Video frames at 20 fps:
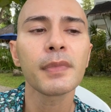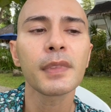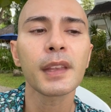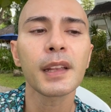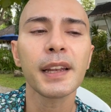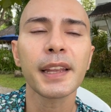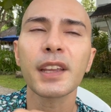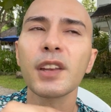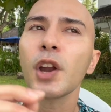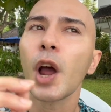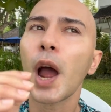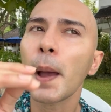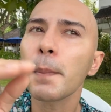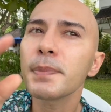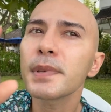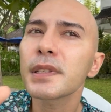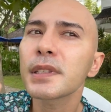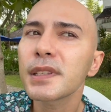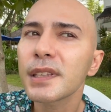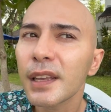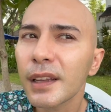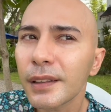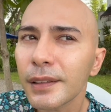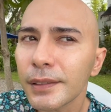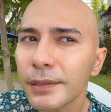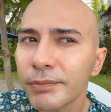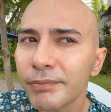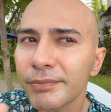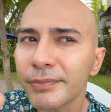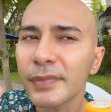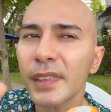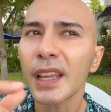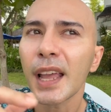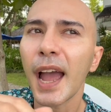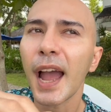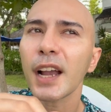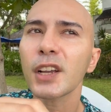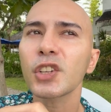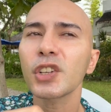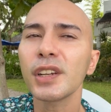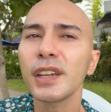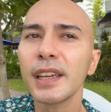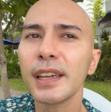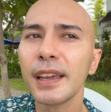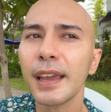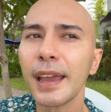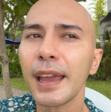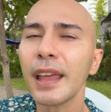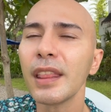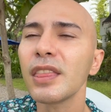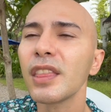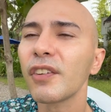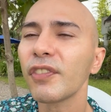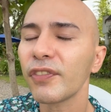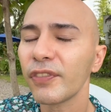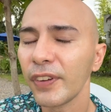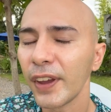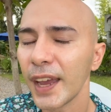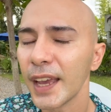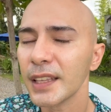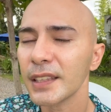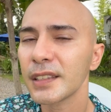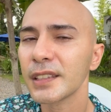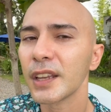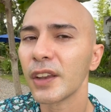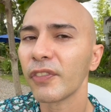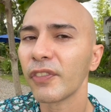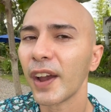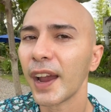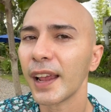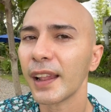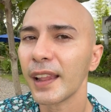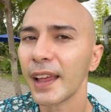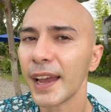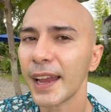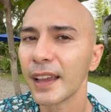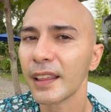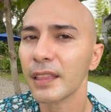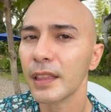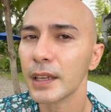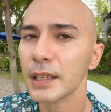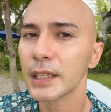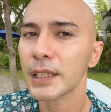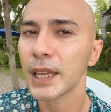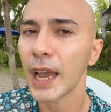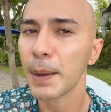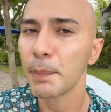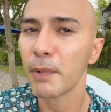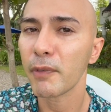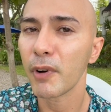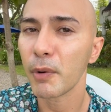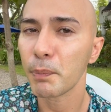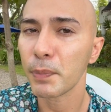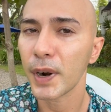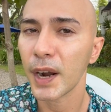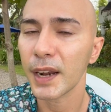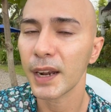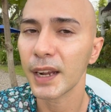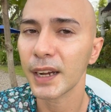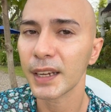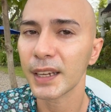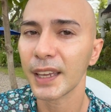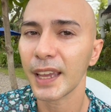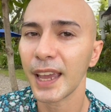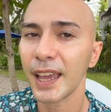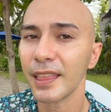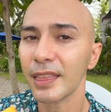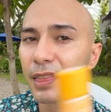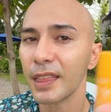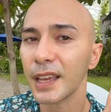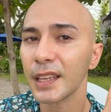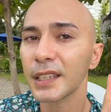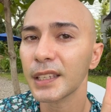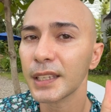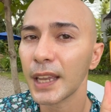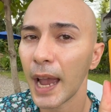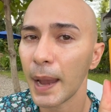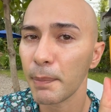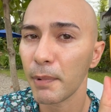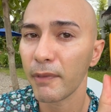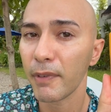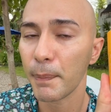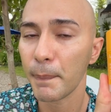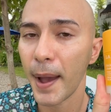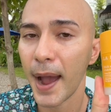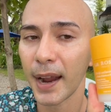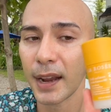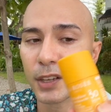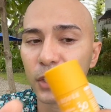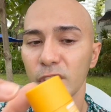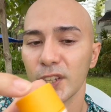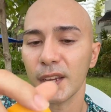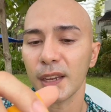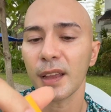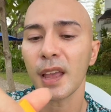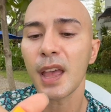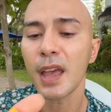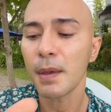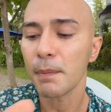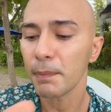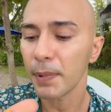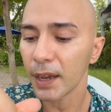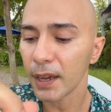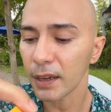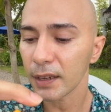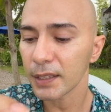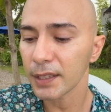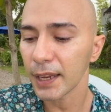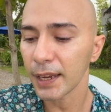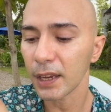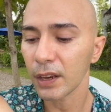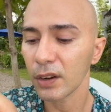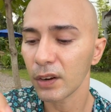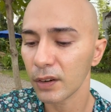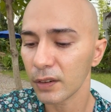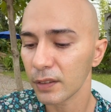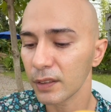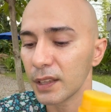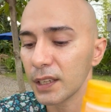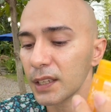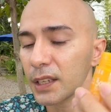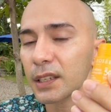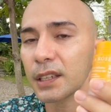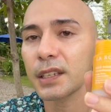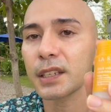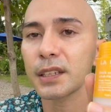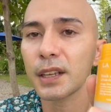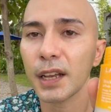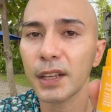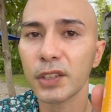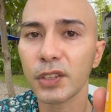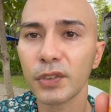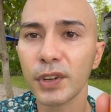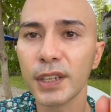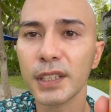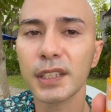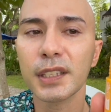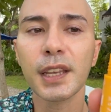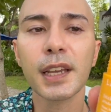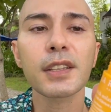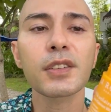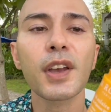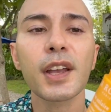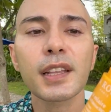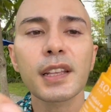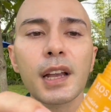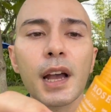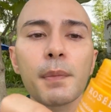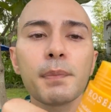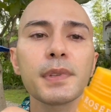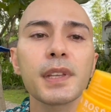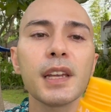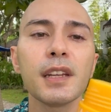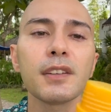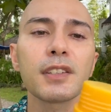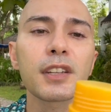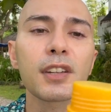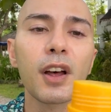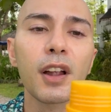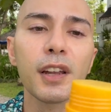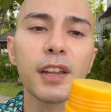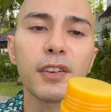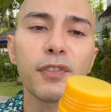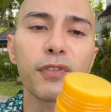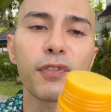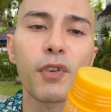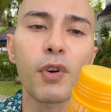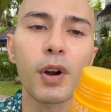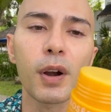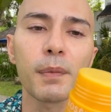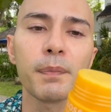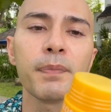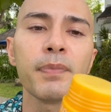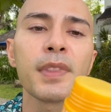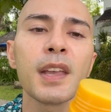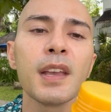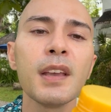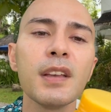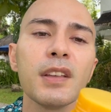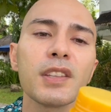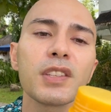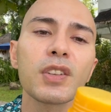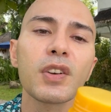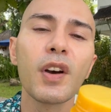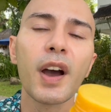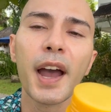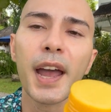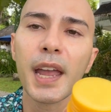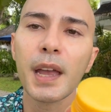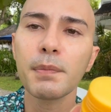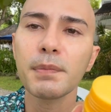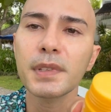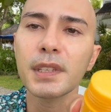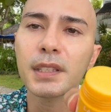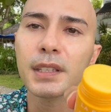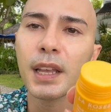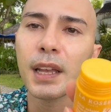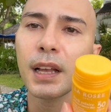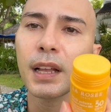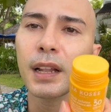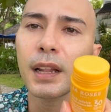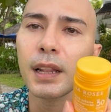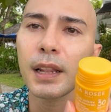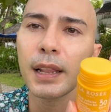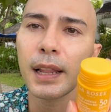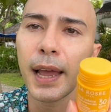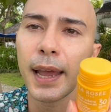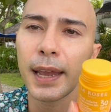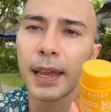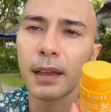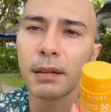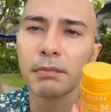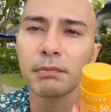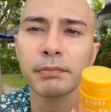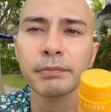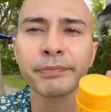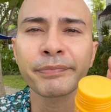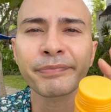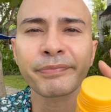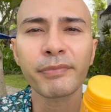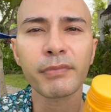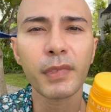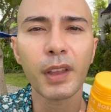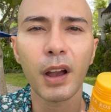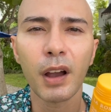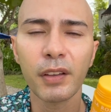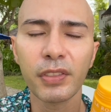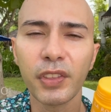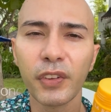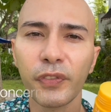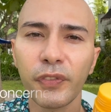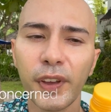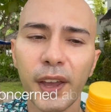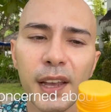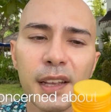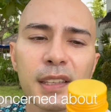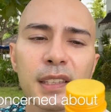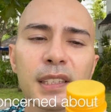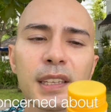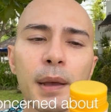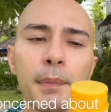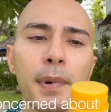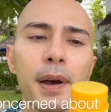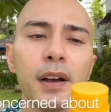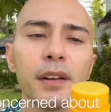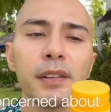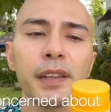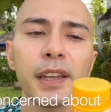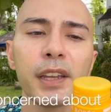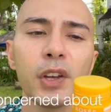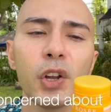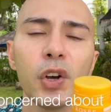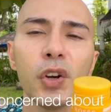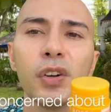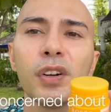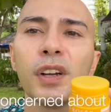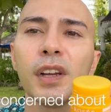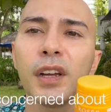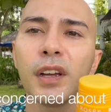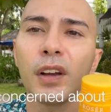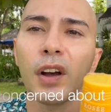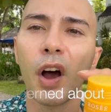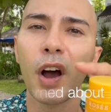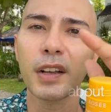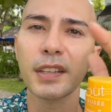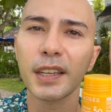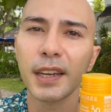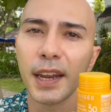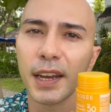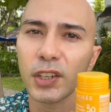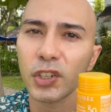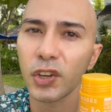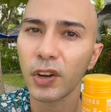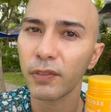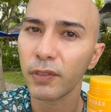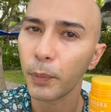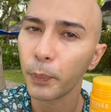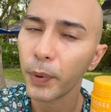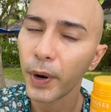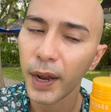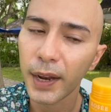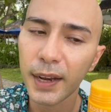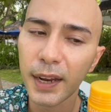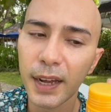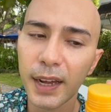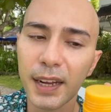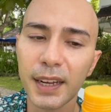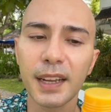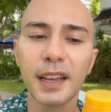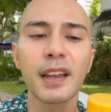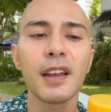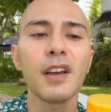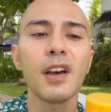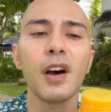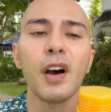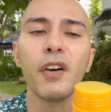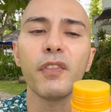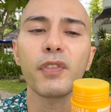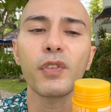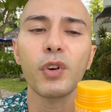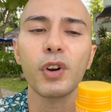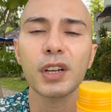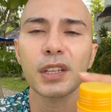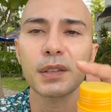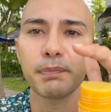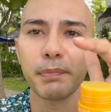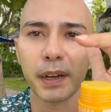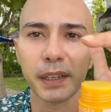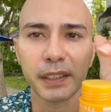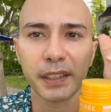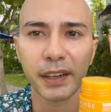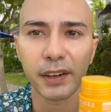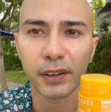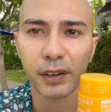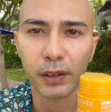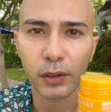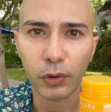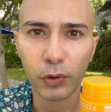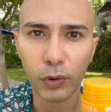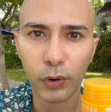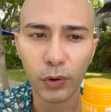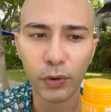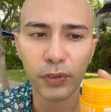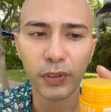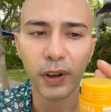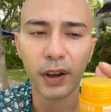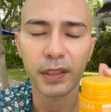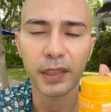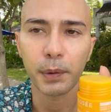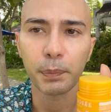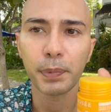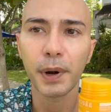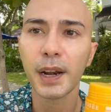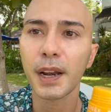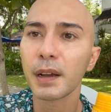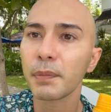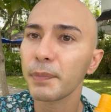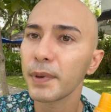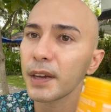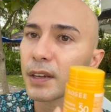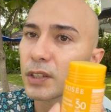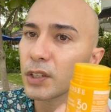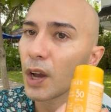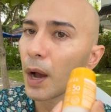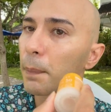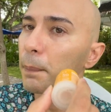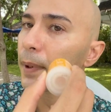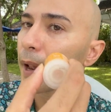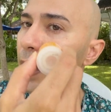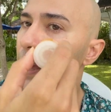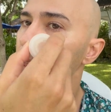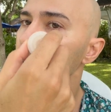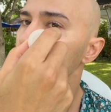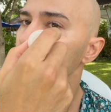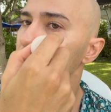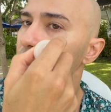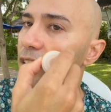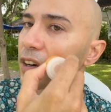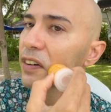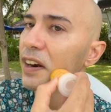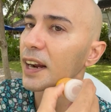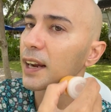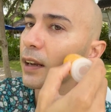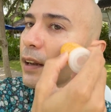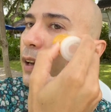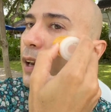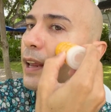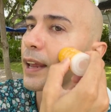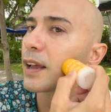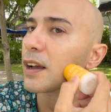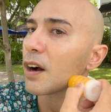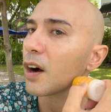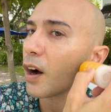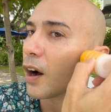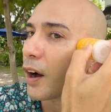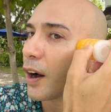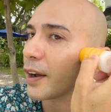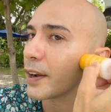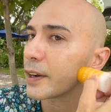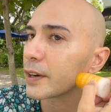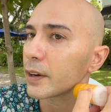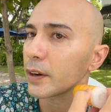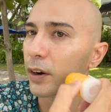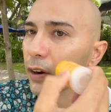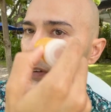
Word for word: like you know I'm still actually in the fence if I like this type of a product in this type of a packaging because like you know this is a sunscreen stick so it comes in solid form so I am still like mm, on the fence about like you know oxidation of the product of course bacterial growth on the product because you apply this directly on your